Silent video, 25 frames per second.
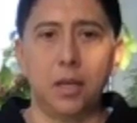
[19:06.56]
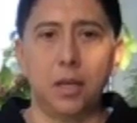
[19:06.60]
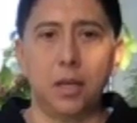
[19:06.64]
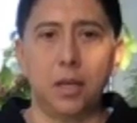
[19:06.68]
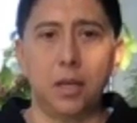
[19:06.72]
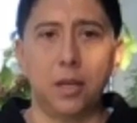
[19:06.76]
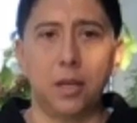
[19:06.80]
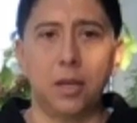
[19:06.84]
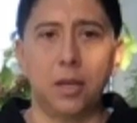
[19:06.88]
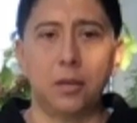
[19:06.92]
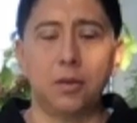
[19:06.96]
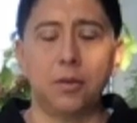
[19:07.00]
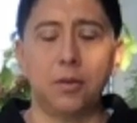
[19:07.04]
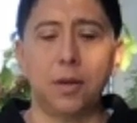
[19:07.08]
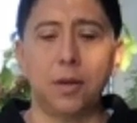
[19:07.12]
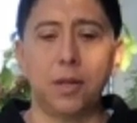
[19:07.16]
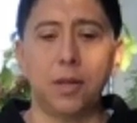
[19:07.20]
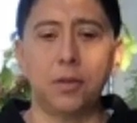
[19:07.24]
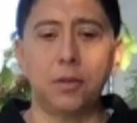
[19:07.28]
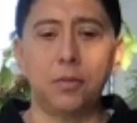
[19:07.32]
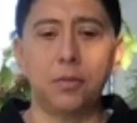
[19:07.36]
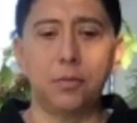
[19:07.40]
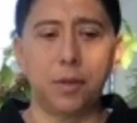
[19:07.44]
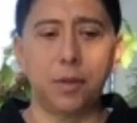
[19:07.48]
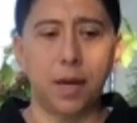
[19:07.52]
you can
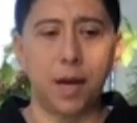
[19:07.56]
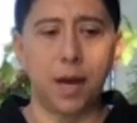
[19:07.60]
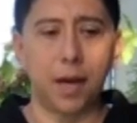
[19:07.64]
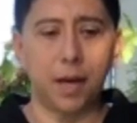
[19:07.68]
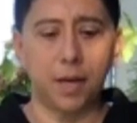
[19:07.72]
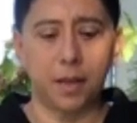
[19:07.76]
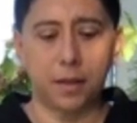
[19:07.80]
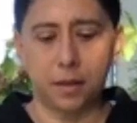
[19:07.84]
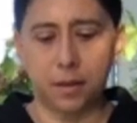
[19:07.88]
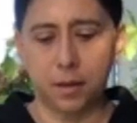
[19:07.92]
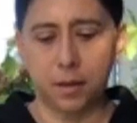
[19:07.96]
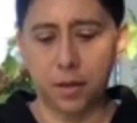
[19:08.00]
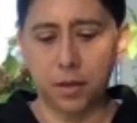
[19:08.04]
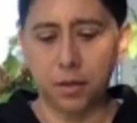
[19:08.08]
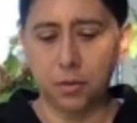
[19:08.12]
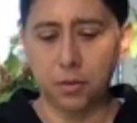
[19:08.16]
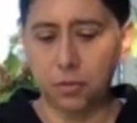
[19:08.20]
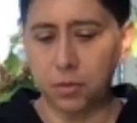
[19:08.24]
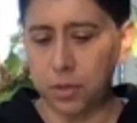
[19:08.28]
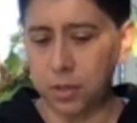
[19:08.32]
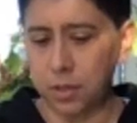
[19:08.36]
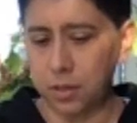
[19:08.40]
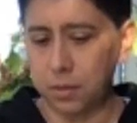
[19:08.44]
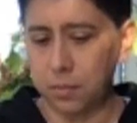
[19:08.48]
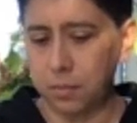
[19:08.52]
do that
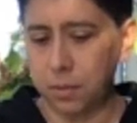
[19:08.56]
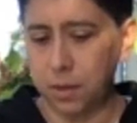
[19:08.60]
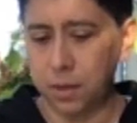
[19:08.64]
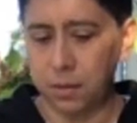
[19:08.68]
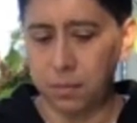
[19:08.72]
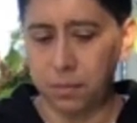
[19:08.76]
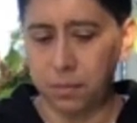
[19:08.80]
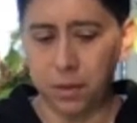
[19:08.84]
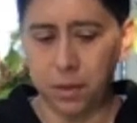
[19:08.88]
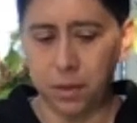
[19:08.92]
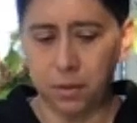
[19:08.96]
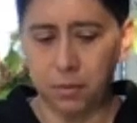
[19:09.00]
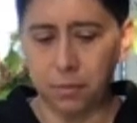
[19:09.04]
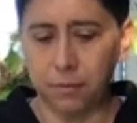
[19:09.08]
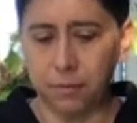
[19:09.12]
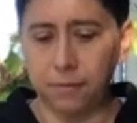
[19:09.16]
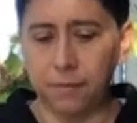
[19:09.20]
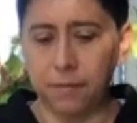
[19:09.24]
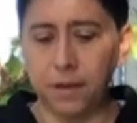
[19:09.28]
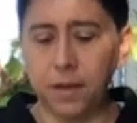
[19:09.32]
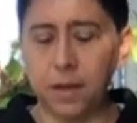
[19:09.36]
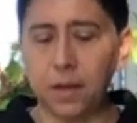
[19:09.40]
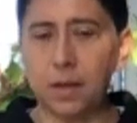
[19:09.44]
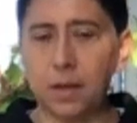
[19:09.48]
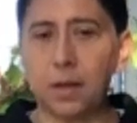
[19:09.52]
using maybe your
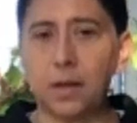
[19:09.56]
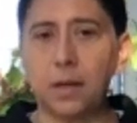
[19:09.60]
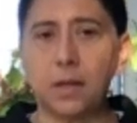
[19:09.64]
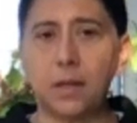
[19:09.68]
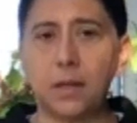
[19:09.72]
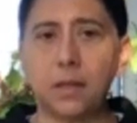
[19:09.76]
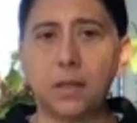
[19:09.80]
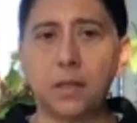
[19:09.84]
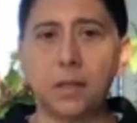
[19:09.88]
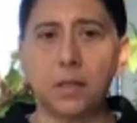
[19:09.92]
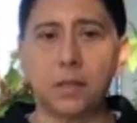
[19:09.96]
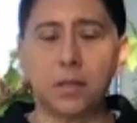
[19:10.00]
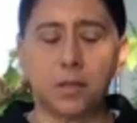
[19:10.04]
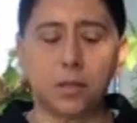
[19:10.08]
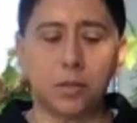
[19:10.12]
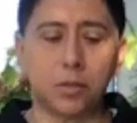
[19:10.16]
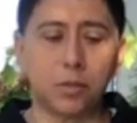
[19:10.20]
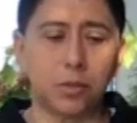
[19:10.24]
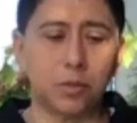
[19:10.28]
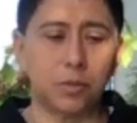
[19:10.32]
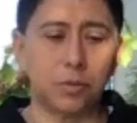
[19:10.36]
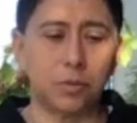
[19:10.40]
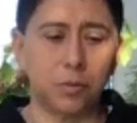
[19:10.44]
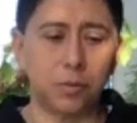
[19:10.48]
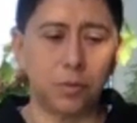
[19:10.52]
fingers to